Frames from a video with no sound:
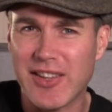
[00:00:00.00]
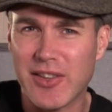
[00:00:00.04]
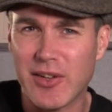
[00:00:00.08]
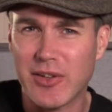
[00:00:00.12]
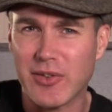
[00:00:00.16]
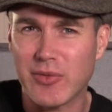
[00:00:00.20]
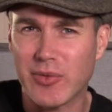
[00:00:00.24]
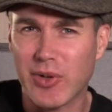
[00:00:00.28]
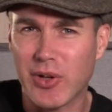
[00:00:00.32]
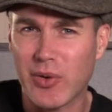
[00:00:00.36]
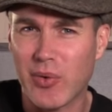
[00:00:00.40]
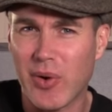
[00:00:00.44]

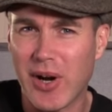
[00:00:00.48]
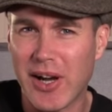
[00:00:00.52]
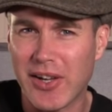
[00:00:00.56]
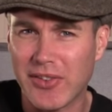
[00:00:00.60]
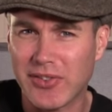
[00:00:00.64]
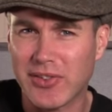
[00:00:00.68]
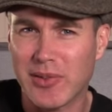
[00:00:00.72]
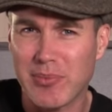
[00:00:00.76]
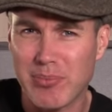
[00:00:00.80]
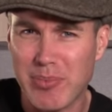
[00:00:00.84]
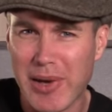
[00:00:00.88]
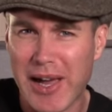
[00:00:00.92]
that require
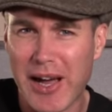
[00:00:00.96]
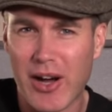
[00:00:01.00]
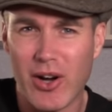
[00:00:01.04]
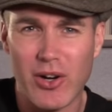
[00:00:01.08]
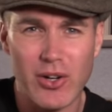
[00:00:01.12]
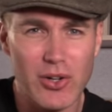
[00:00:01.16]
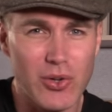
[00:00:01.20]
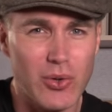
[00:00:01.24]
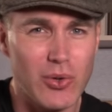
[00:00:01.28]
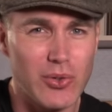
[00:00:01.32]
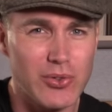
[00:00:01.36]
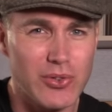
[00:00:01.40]
some power
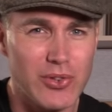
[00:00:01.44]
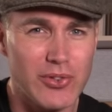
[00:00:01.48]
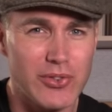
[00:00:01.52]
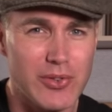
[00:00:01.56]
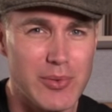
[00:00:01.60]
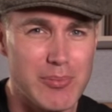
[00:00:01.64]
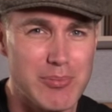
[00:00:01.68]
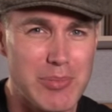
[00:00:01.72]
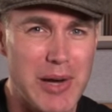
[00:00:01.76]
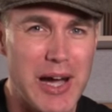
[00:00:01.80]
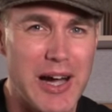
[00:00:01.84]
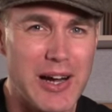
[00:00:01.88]
chords or
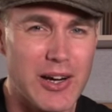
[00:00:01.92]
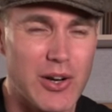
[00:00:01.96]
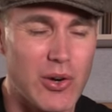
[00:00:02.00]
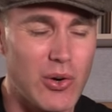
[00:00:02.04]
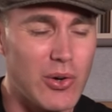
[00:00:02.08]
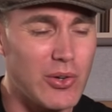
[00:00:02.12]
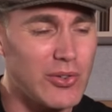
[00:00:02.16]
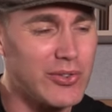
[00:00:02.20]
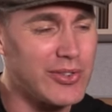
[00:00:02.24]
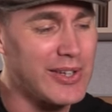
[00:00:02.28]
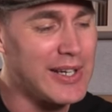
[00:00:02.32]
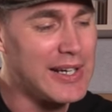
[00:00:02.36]
some bar
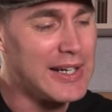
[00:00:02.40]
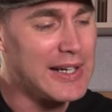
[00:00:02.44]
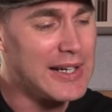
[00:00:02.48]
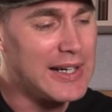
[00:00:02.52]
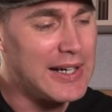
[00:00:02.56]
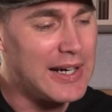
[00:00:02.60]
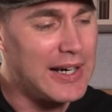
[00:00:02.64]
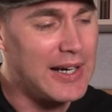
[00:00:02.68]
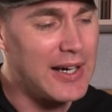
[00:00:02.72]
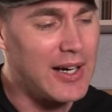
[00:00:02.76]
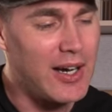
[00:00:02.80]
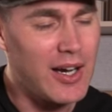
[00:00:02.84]
chords.
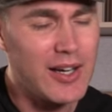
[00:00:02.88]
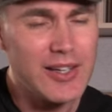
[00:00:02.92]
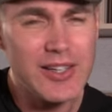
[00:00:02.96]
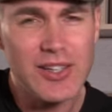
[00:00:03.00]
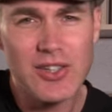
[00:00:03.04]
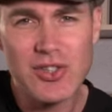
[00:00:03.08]
I'm going